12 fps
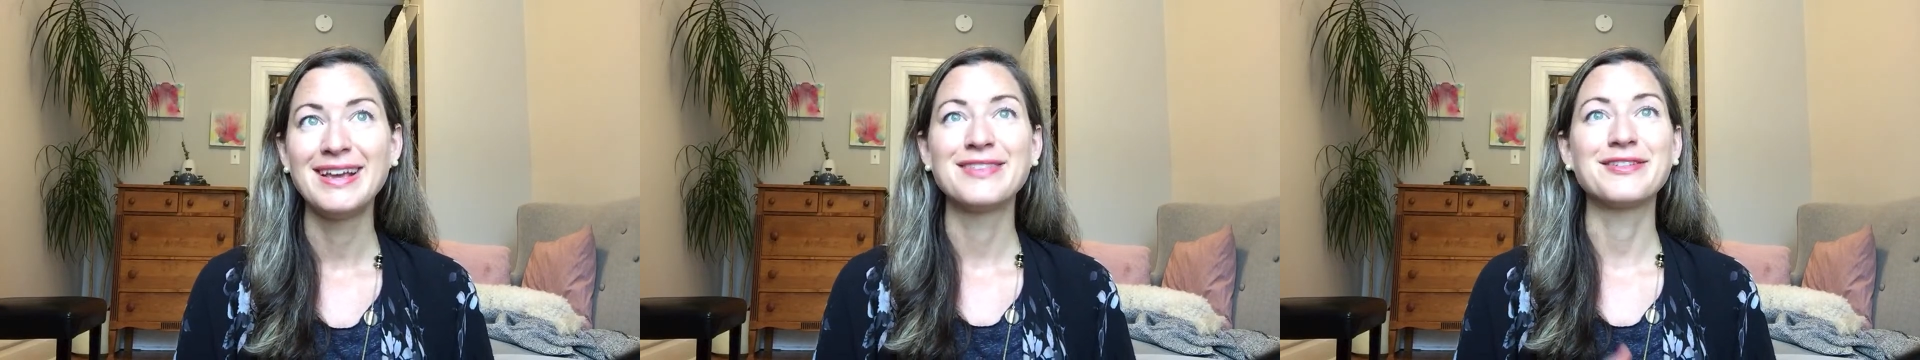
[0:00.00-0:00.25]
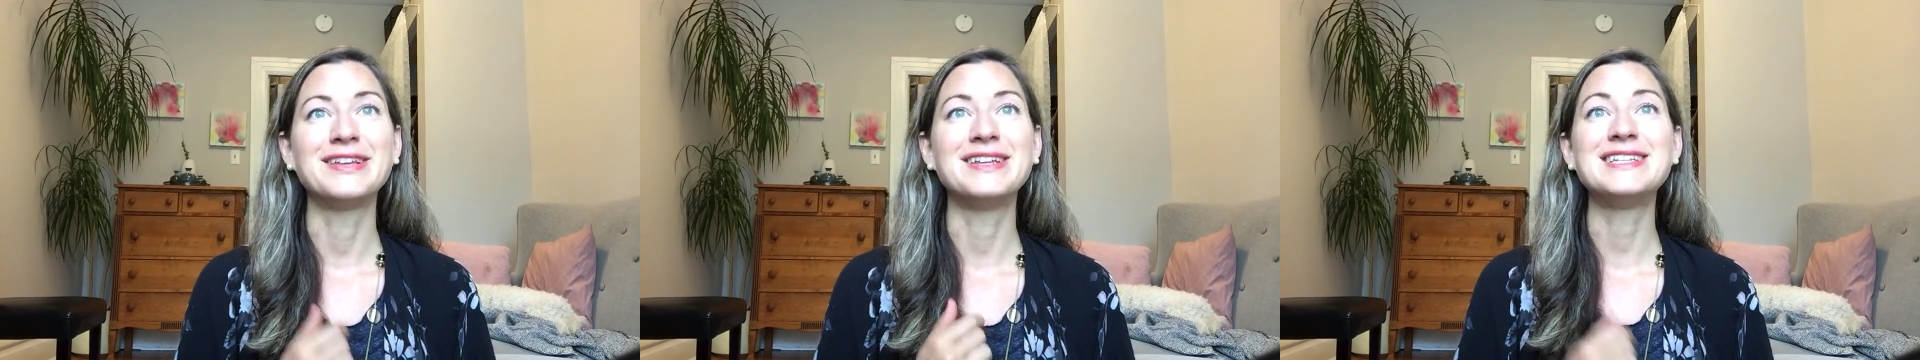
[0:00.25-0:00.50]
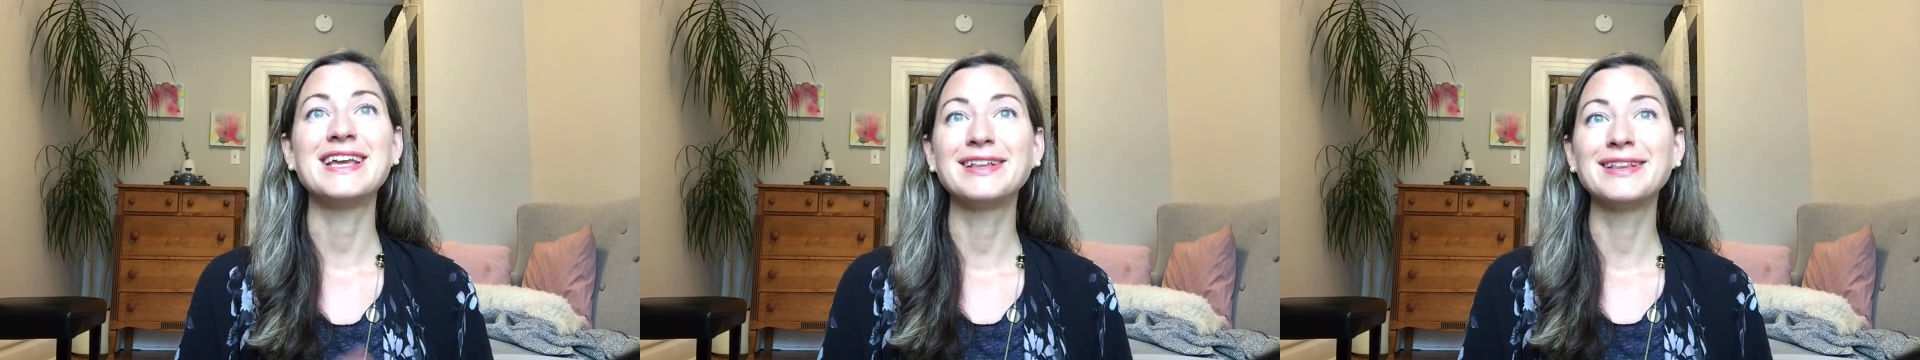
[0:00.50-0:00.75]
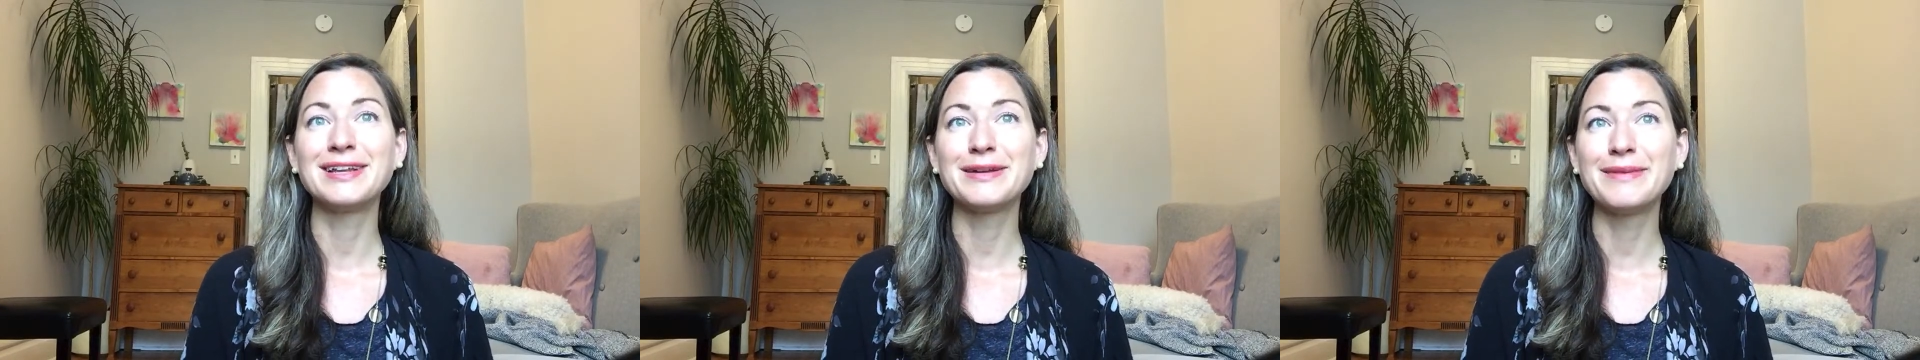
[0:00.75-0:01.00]
It's going to take a
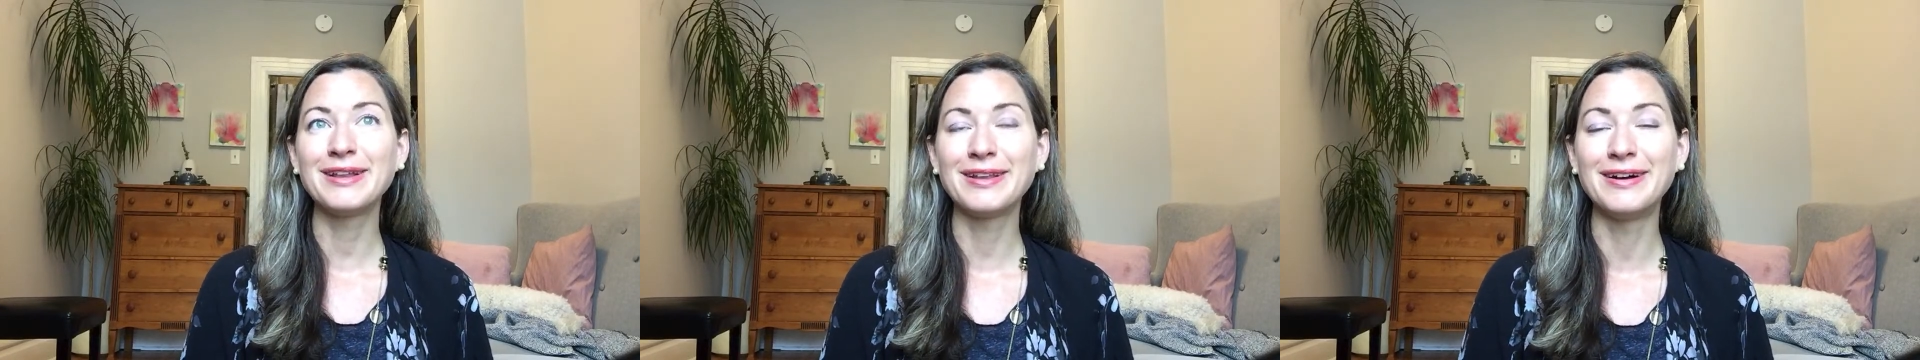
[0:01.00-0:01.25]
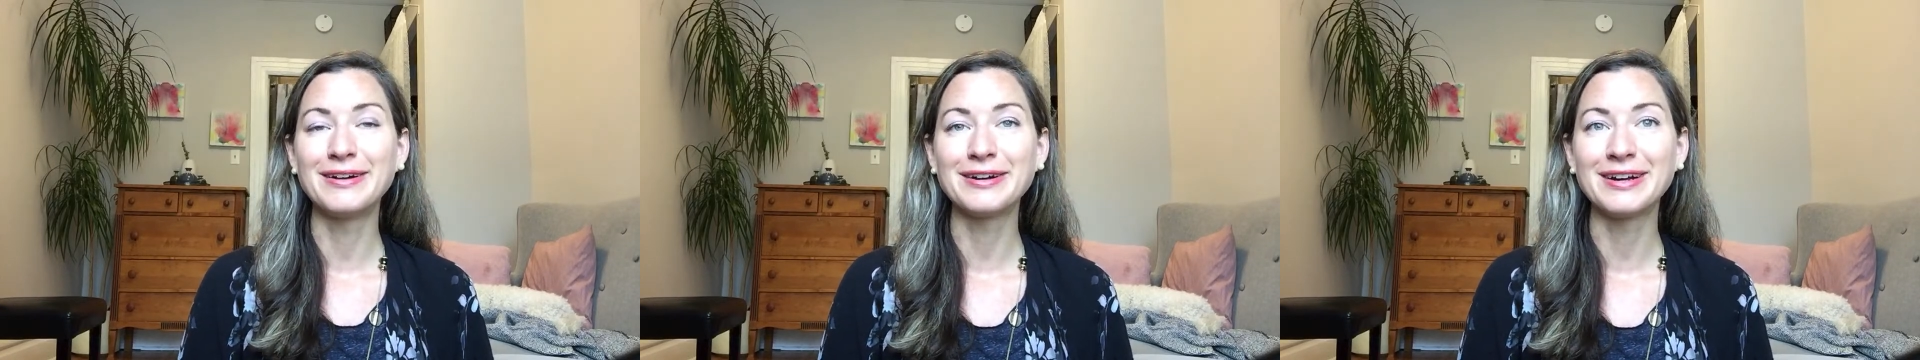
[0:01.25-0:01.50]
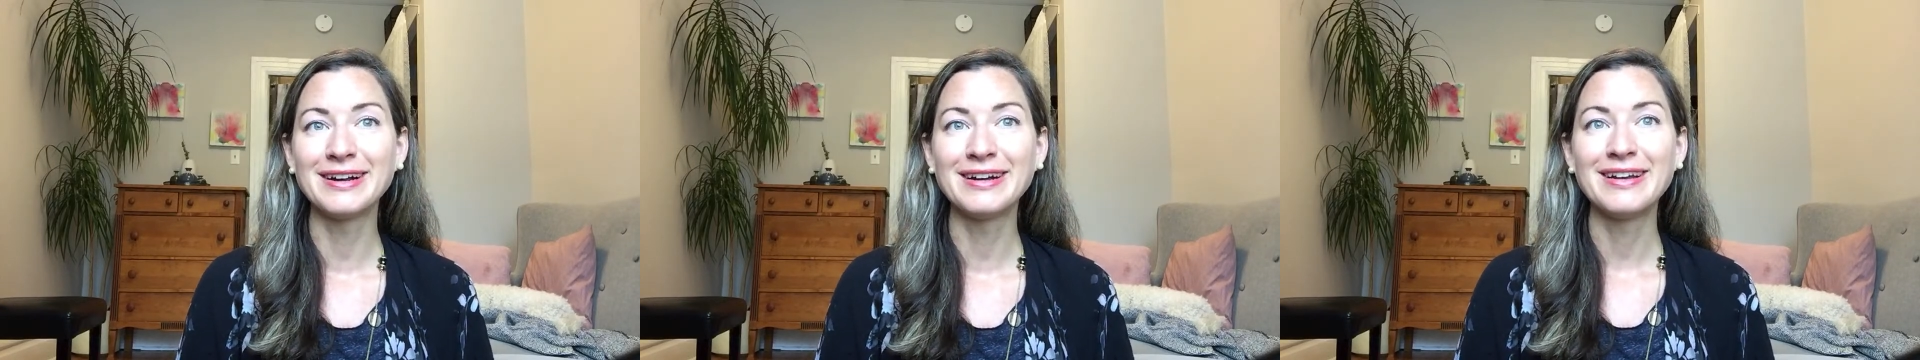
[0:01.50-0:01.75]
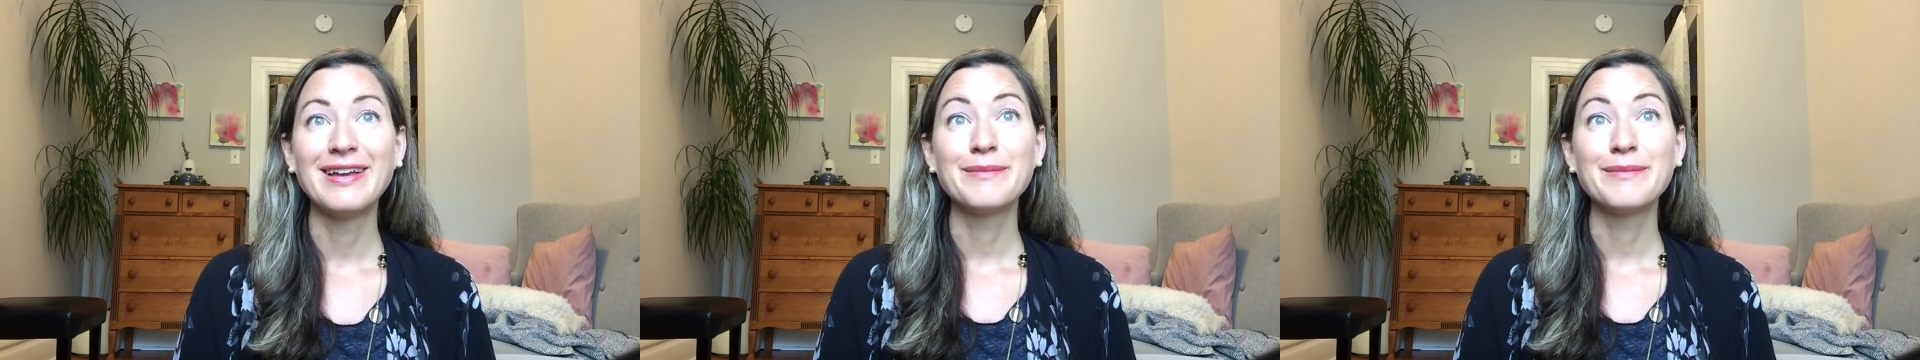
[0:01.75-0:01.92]
little bit longer,